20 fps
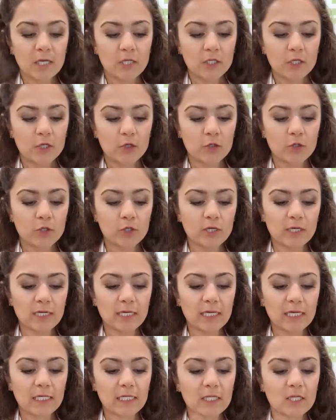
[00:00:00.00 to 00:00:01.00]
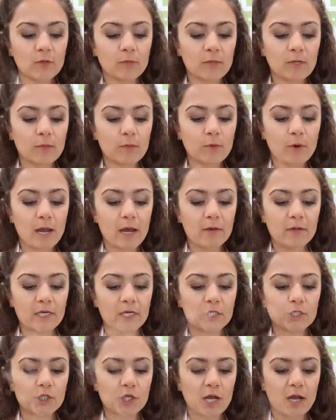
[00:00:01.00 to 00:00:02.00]
You're gonna get a little bit of
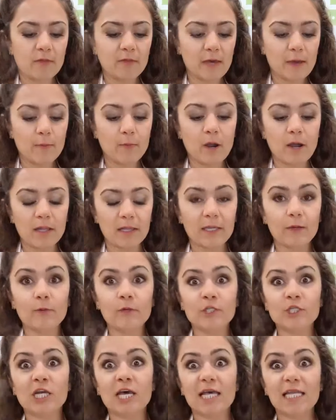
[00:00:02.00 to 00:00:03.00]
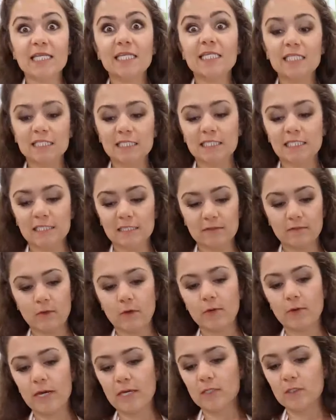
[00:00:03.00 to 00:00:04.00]
brownage on that broccoli, which I love.
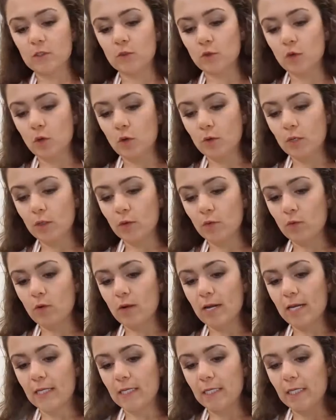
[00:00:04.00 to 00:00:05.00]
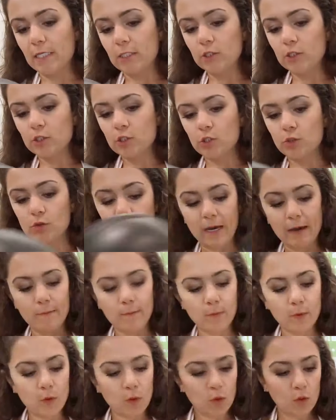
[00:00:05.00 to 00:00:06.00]
Okay, so going right into
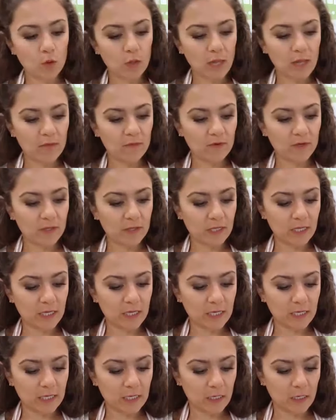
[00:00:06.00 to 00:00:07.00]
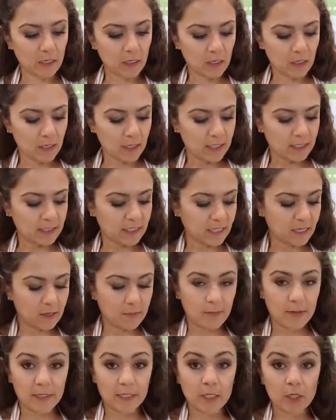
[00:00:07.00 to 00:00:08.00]
that bowl, everything. Set
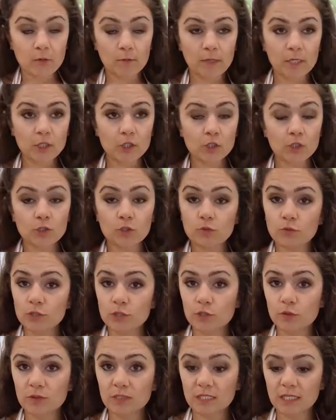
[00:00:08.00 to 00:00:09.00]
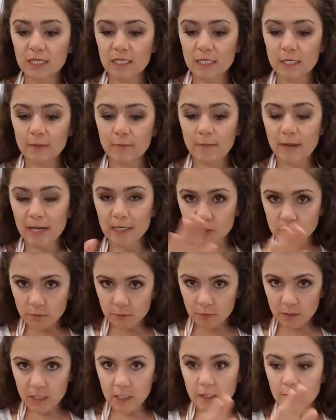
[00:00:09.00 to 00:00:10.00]
that back here. Make sure to reduce the heat back to
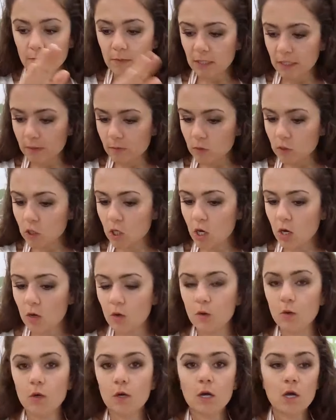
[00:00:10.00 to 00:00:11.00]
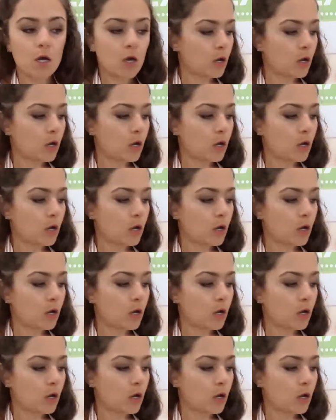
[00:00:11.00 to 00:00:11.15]
medium, low.